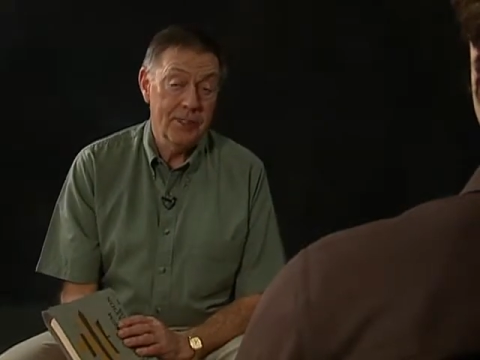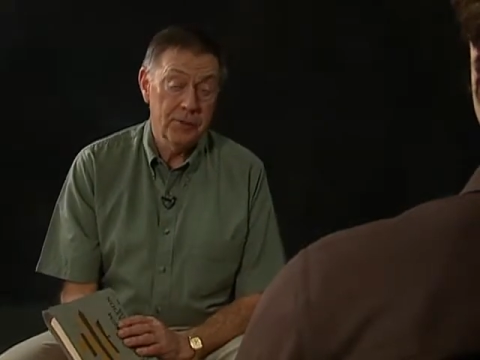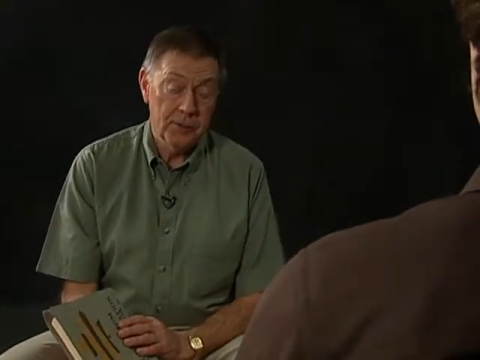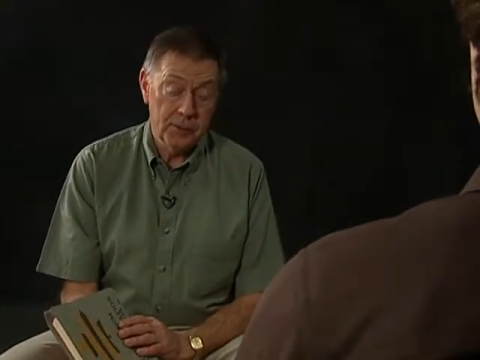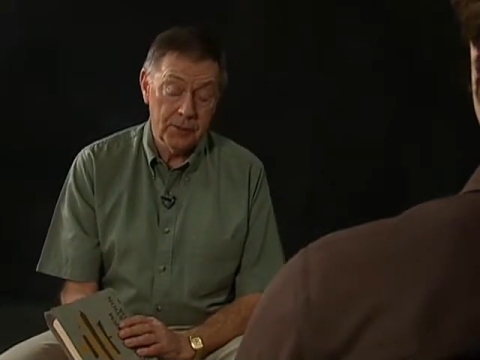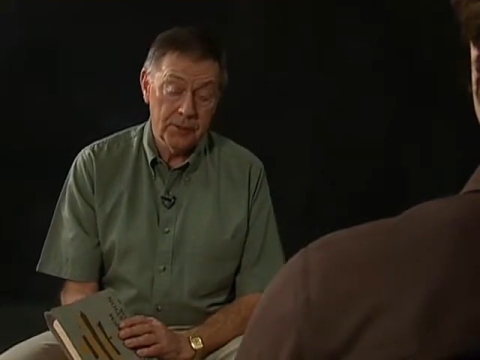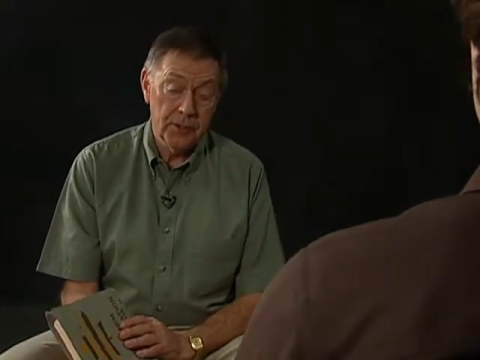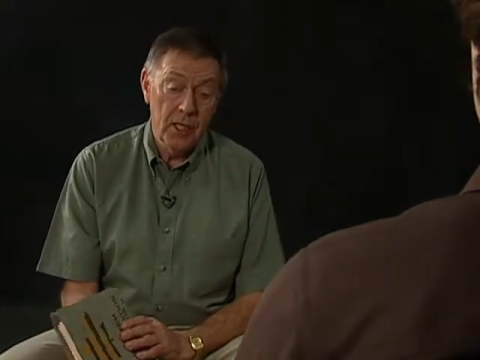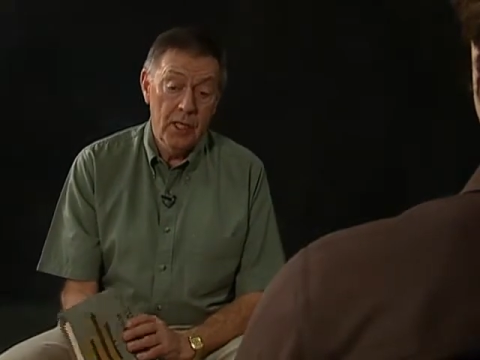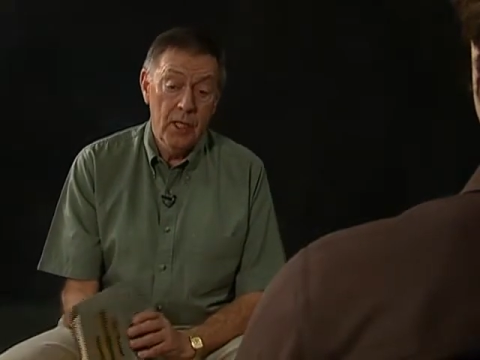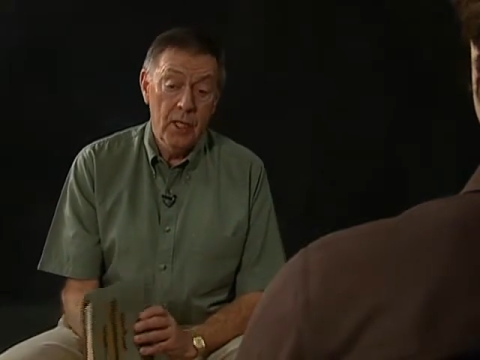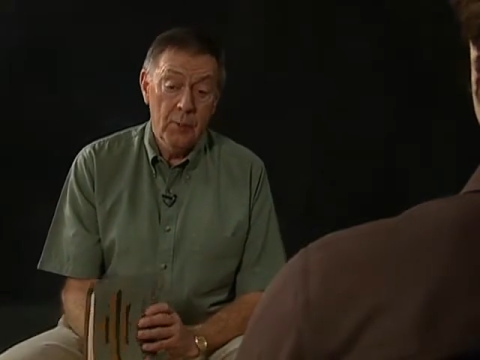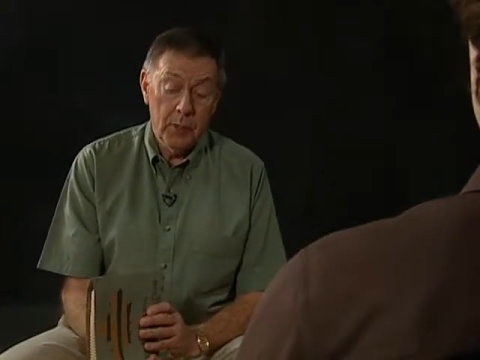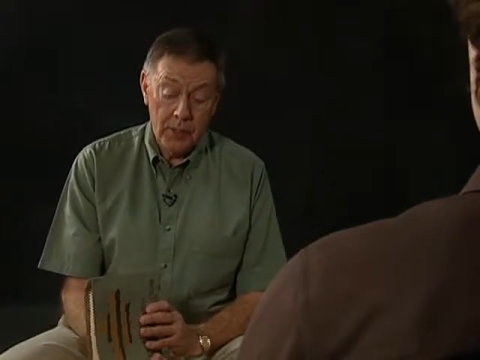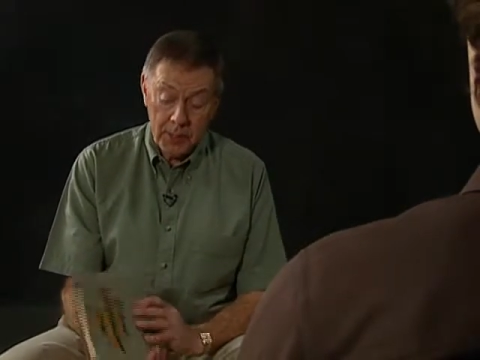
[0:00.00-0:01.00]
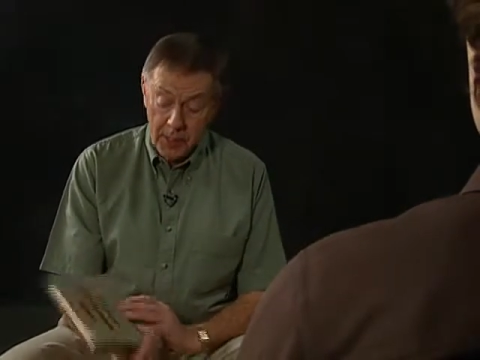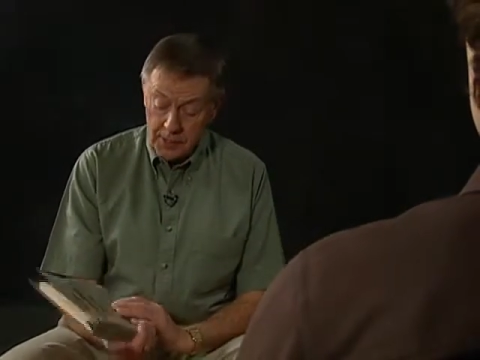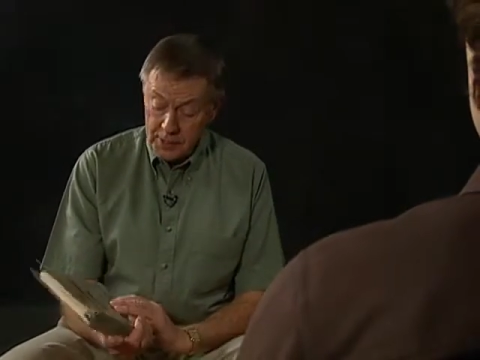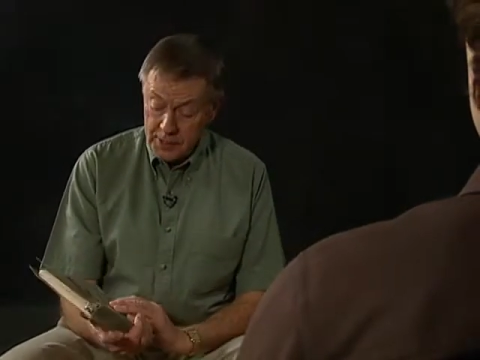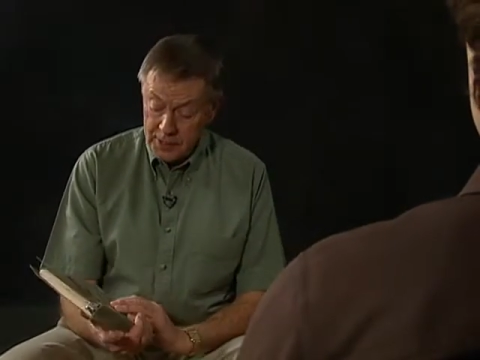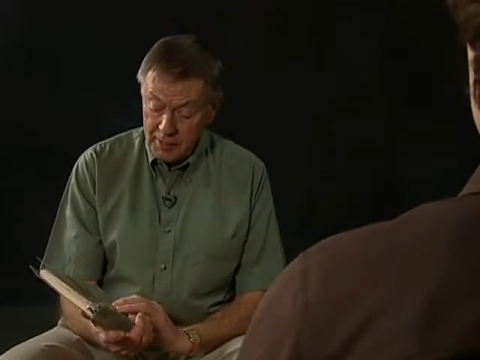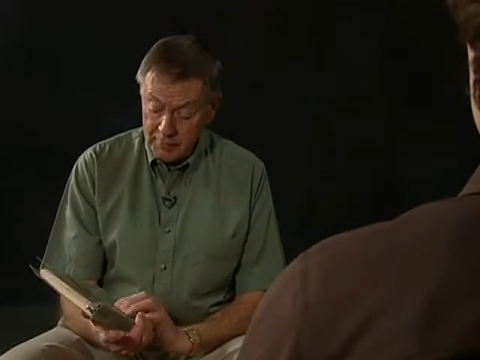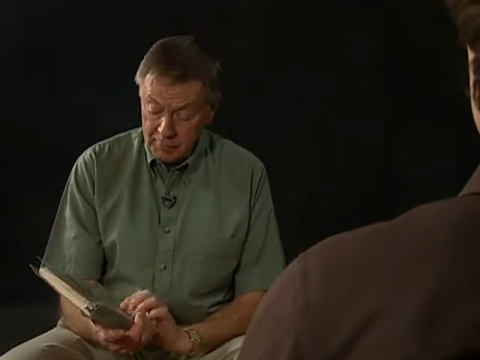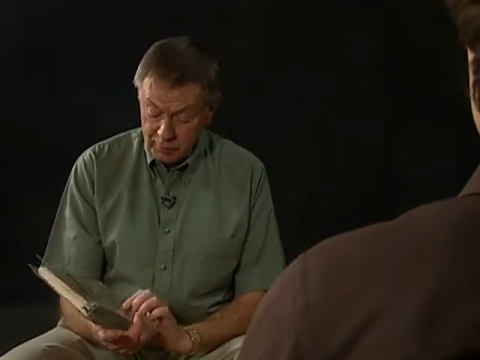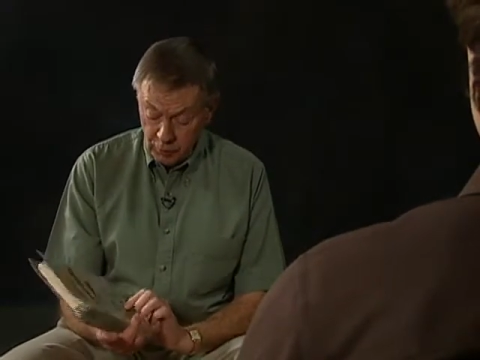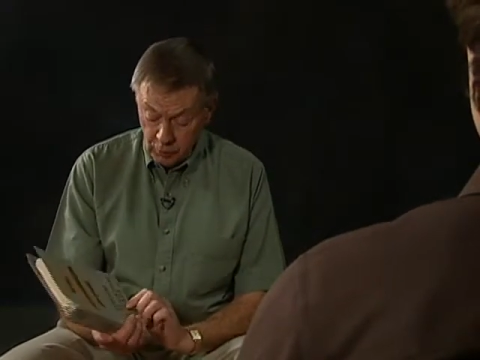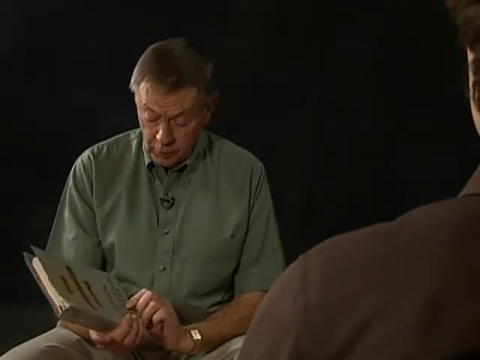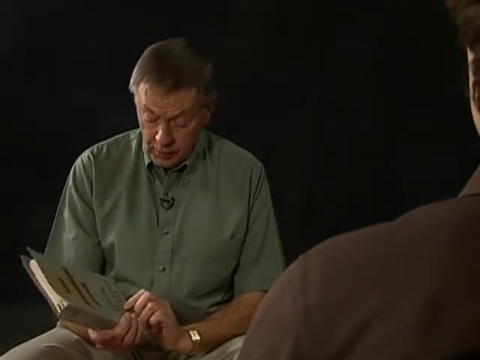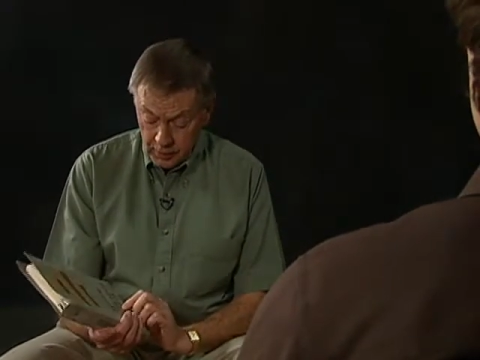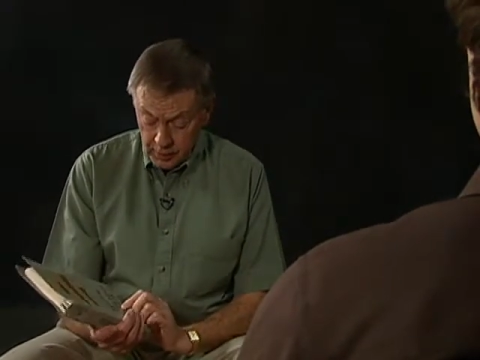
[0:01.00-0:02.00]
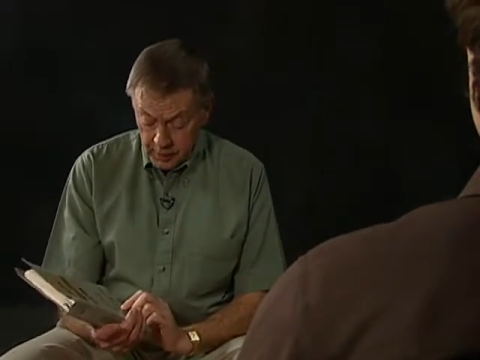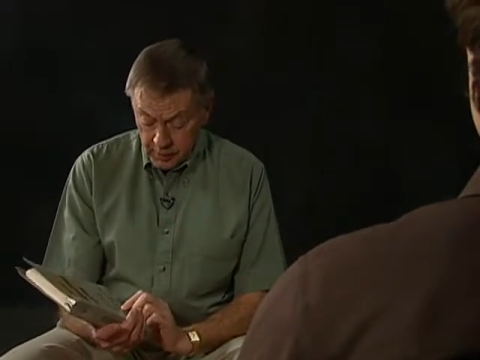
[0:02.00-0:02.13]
soils. But in 1974,